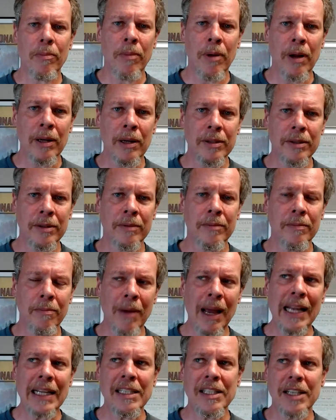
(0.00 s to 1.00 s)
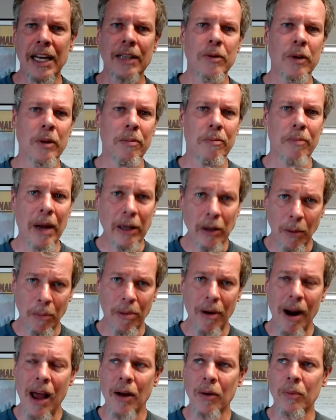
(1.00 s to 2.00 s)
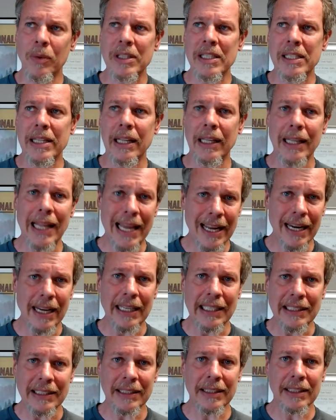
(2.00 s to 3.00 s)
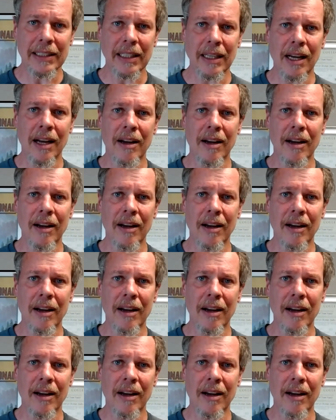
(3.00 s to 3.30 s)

uh, my exchange with Michael Brown was the latest